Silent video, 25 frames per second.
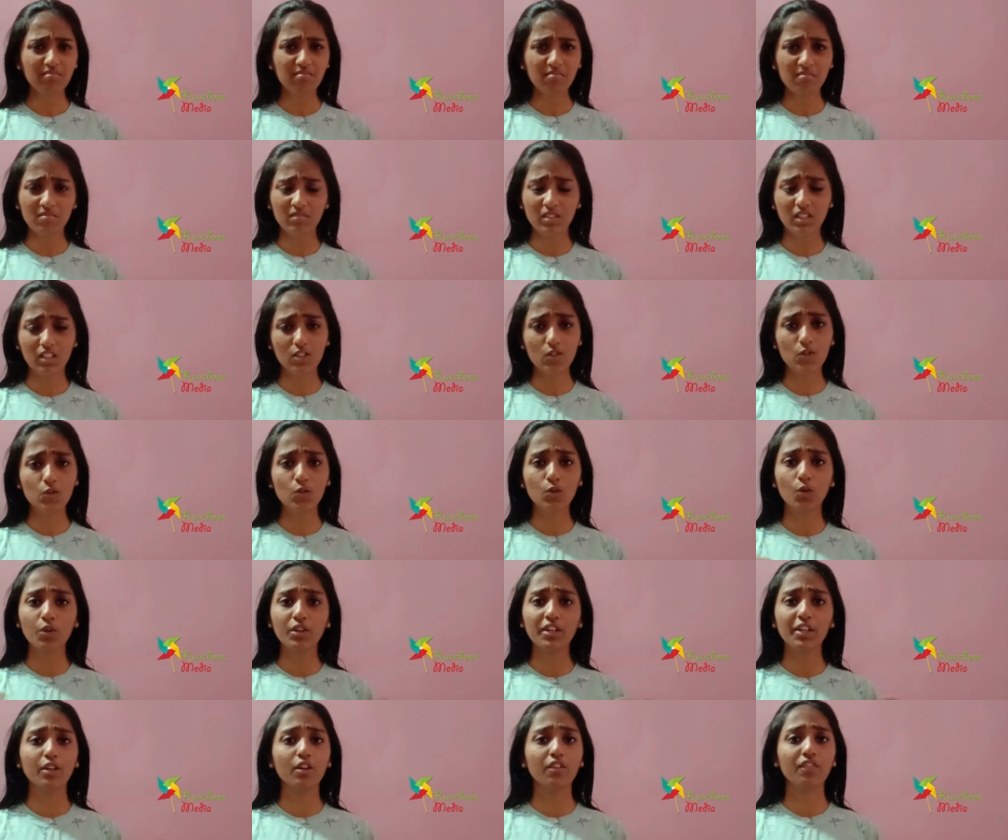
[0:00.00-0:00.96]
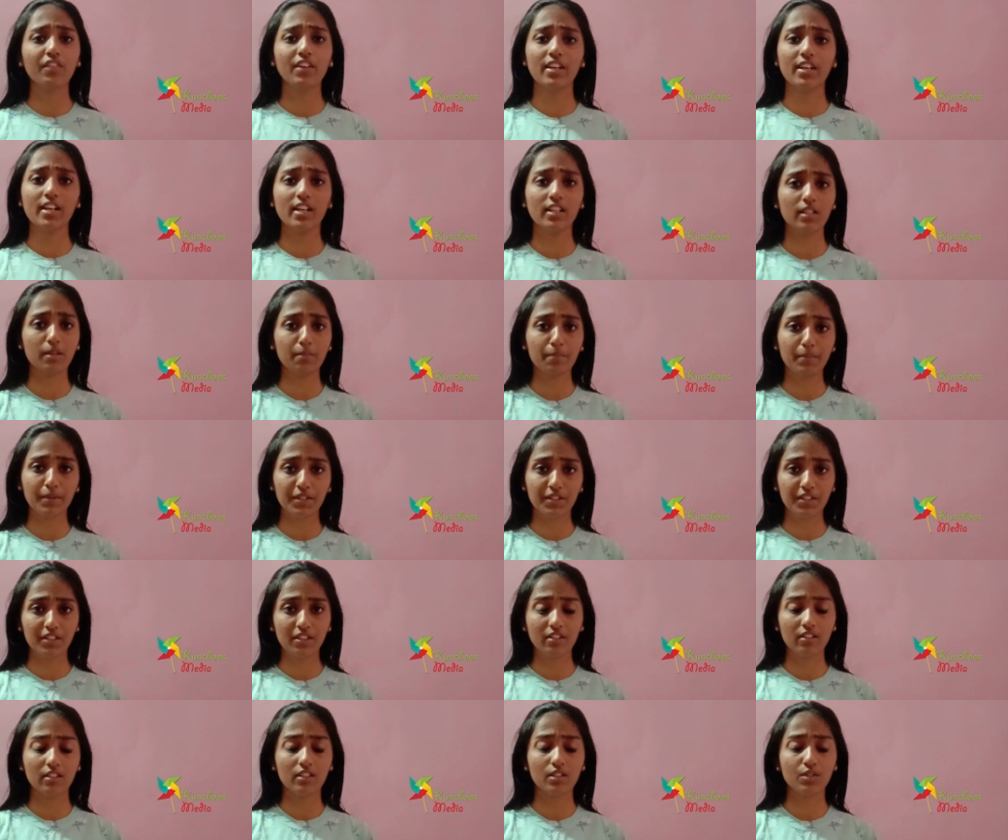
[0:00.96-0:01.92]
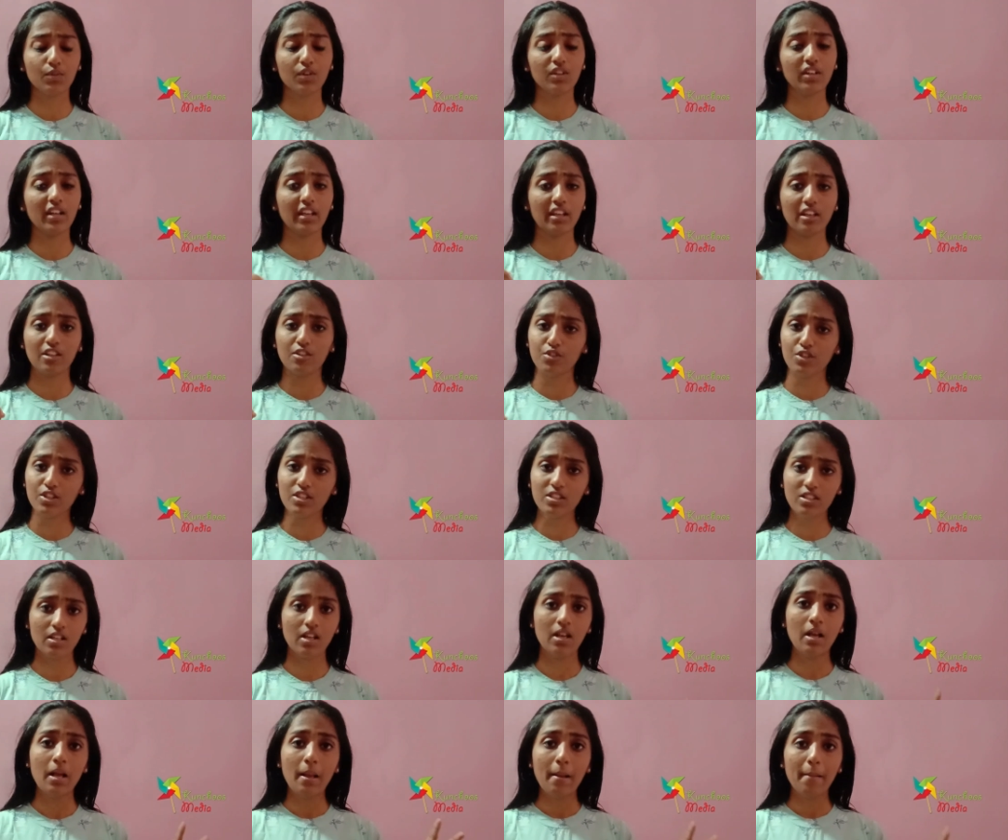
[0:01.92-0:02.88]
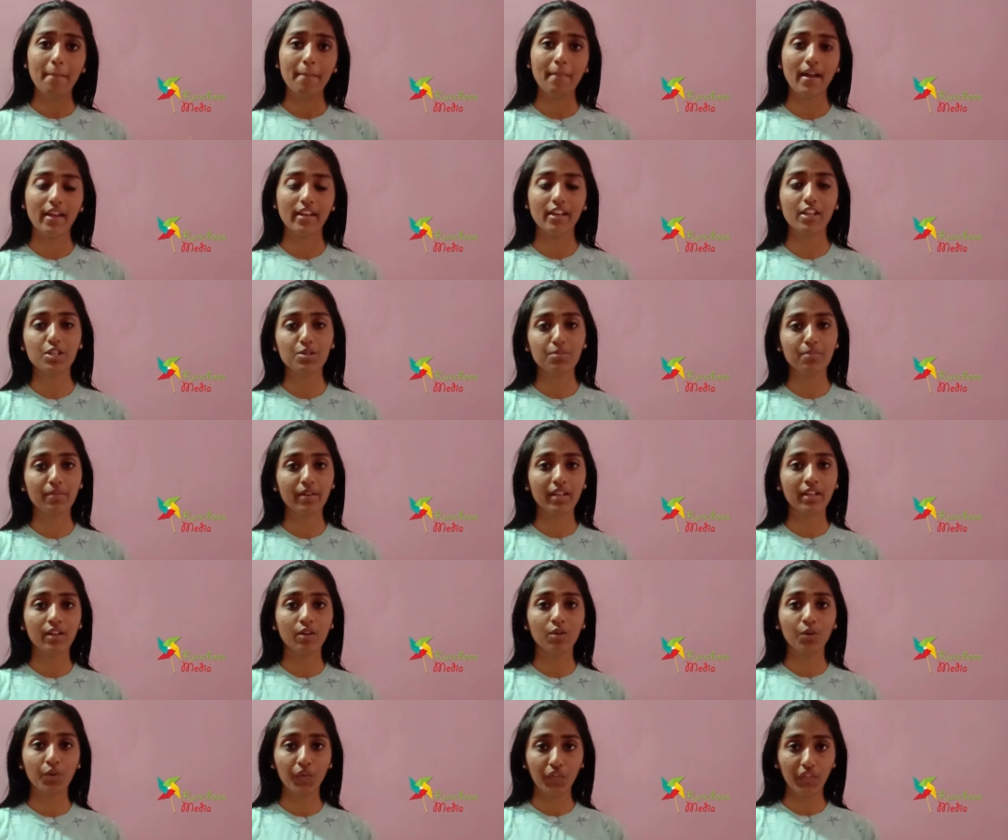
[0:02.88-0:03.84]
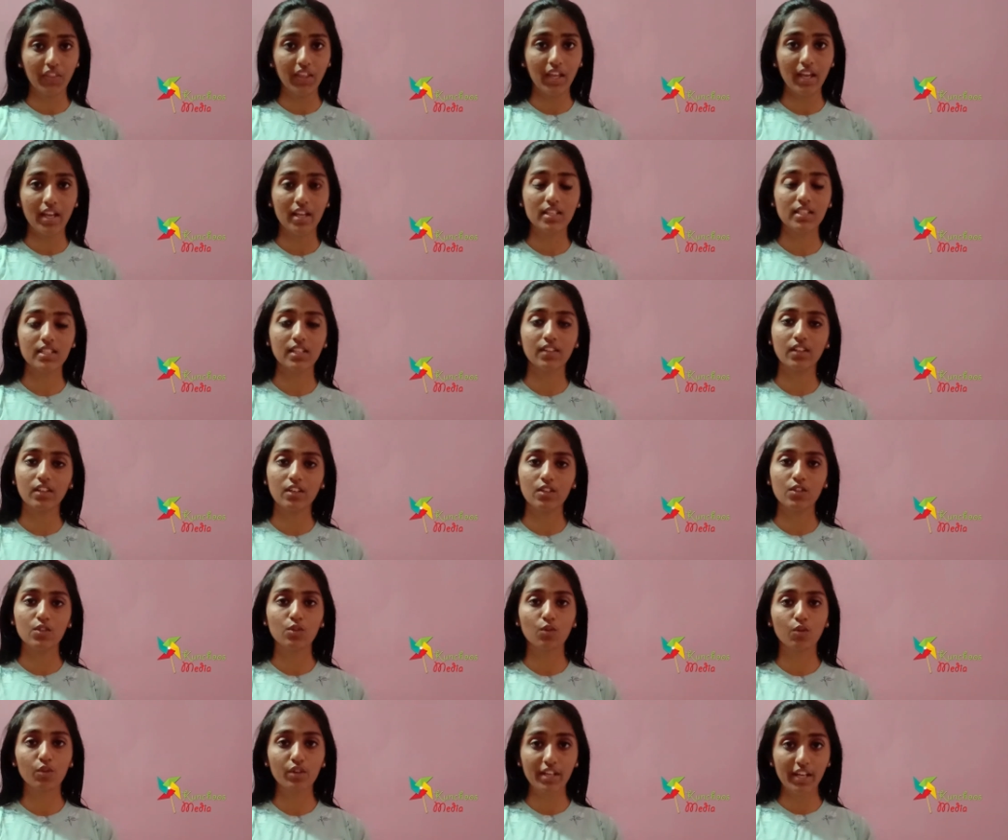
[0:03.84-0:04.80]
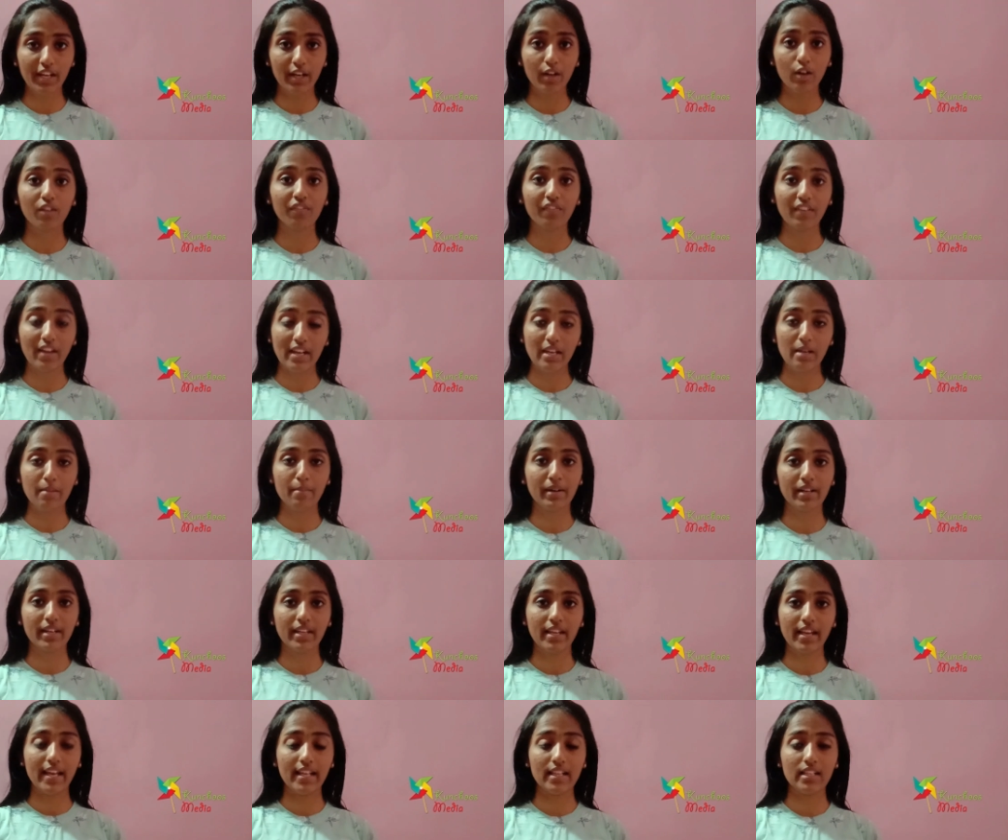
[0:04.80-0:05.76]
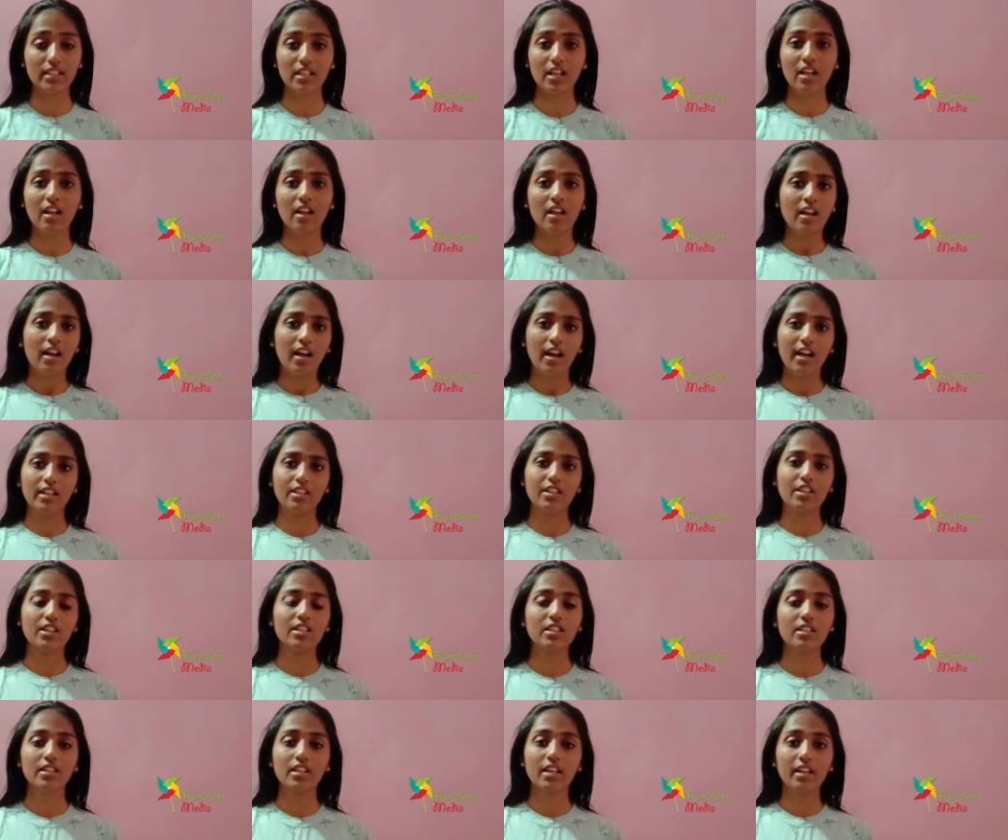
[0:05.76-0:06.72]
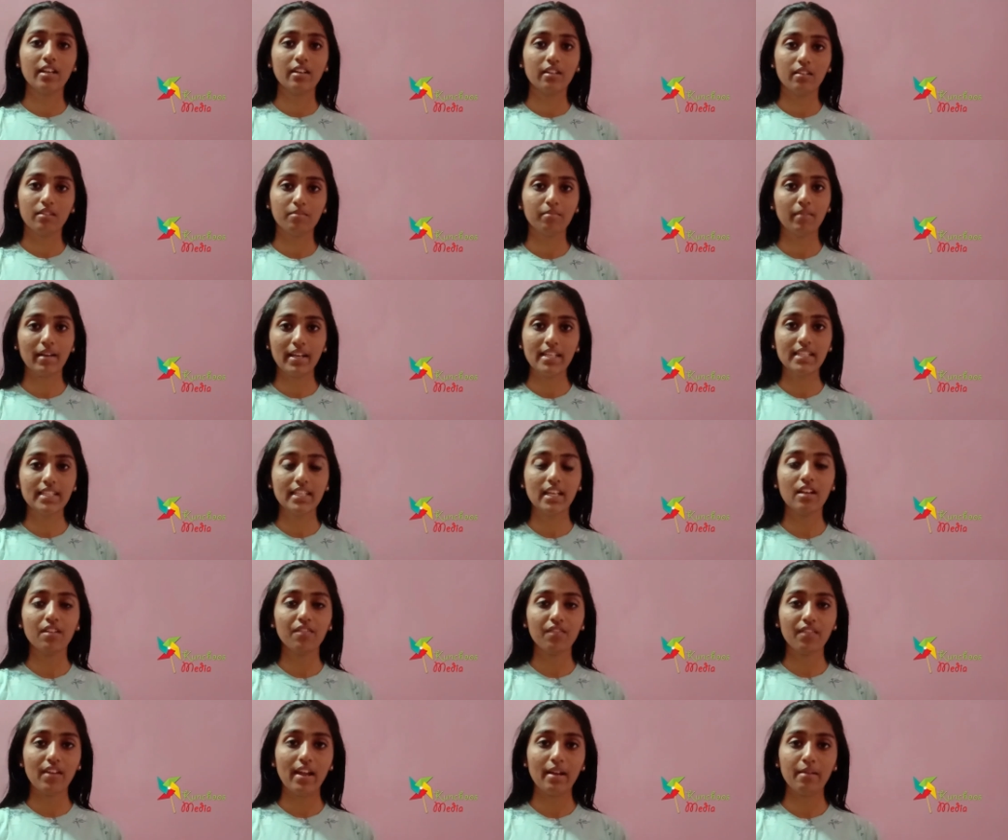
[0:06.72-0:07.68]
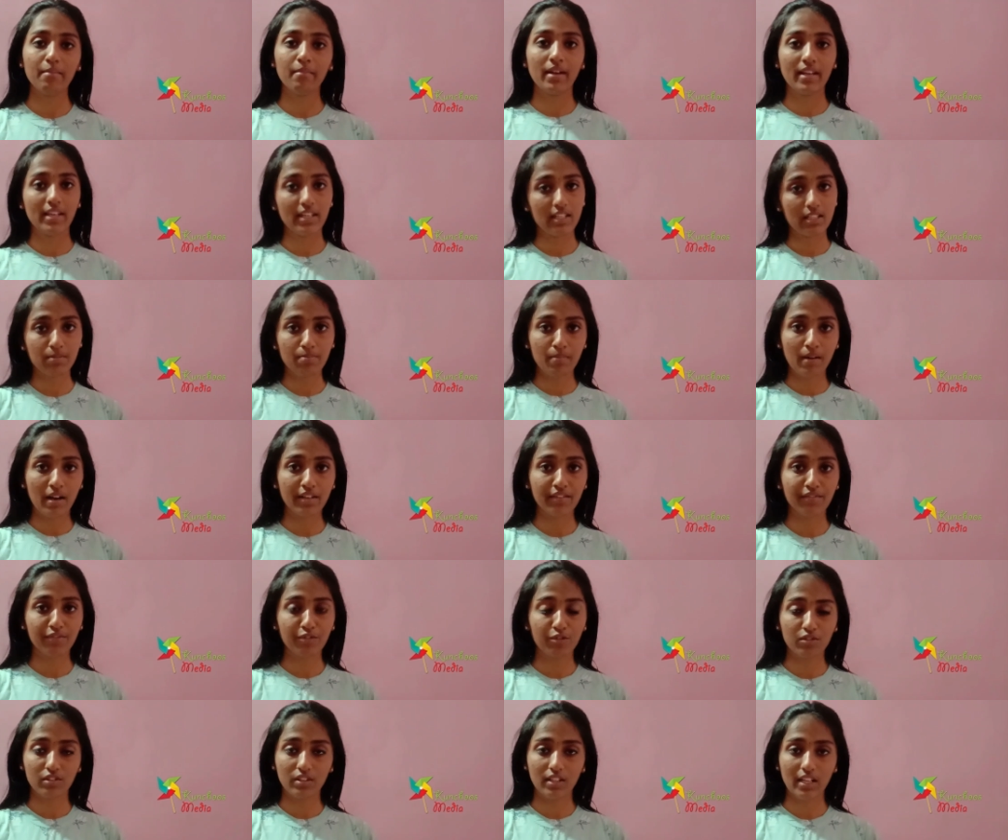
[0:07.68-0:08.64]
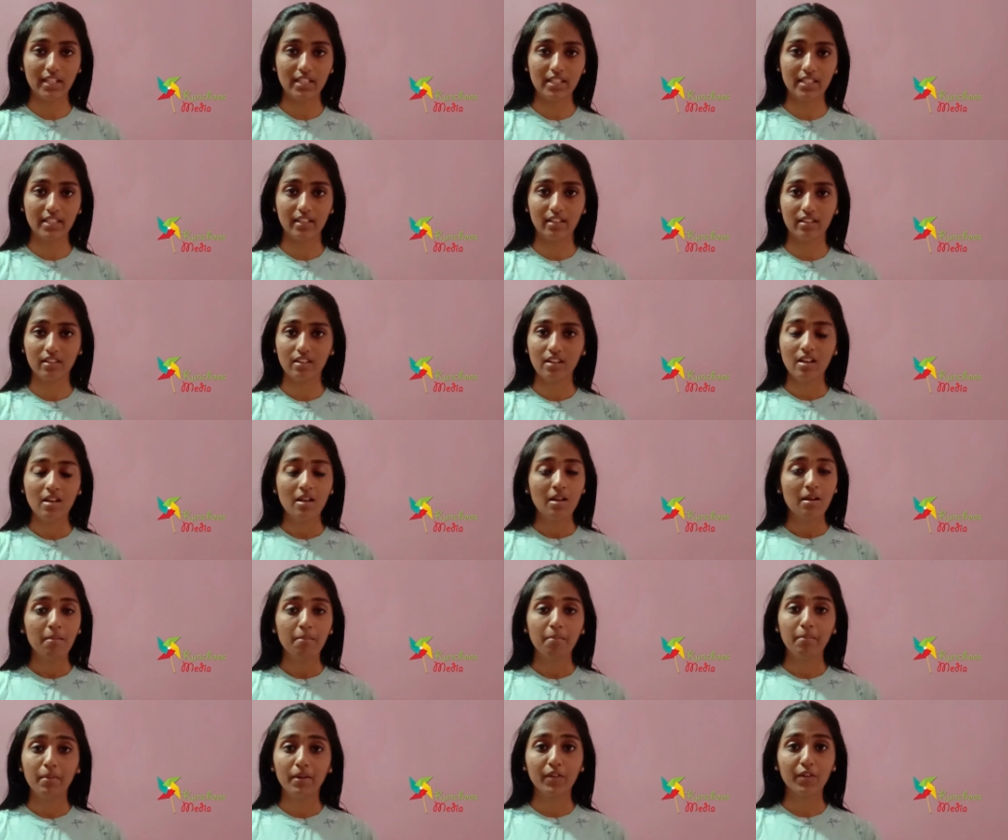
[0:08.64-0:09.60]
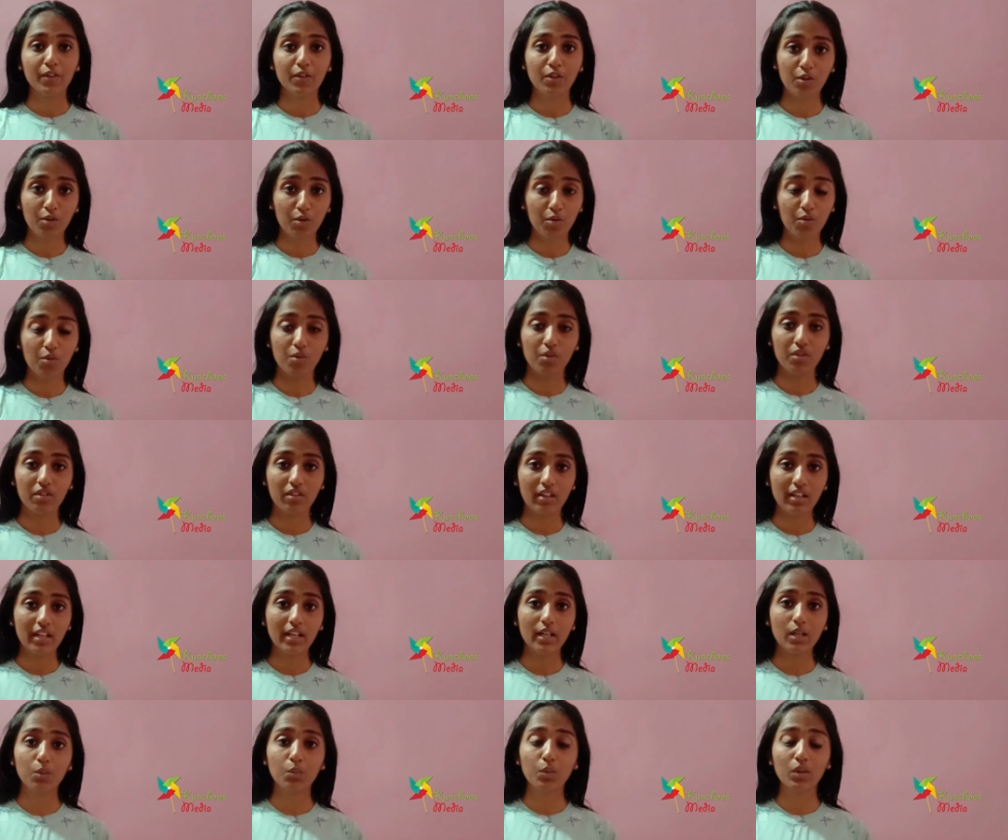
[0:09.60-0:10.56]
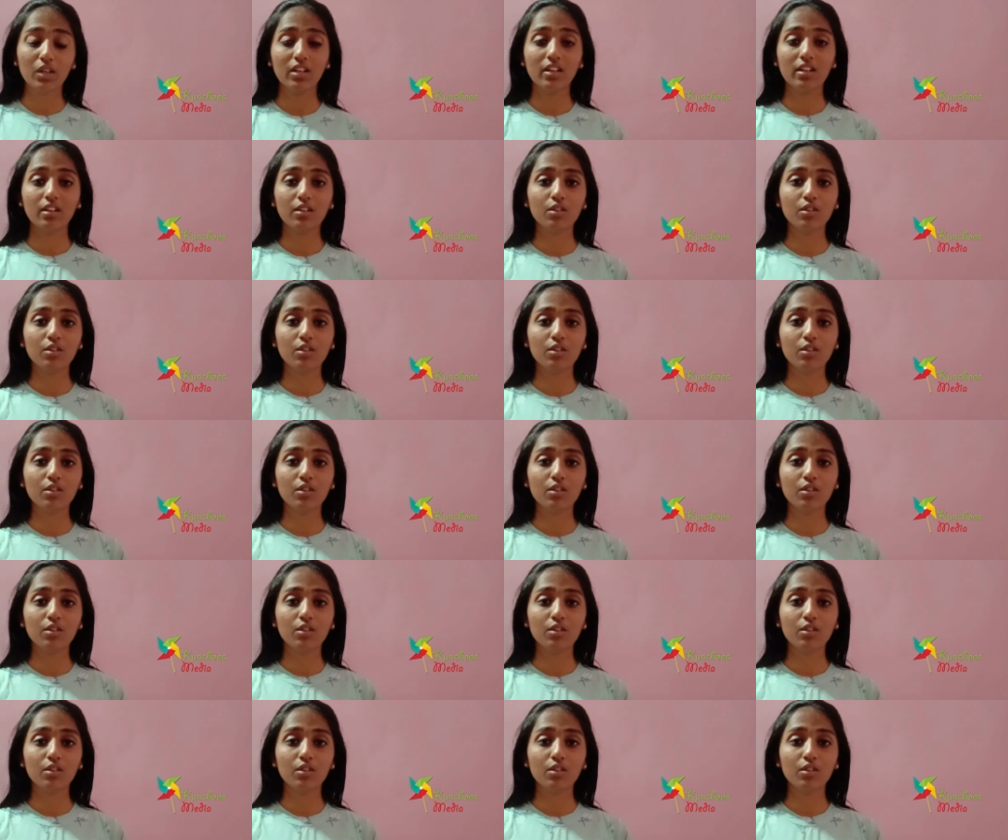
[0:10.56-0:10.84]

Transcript: there is no need of any other person in this world. I can just manage my own things, and there is no need of anybody else. I just need myself and my smartphone. That's it. But no, it will,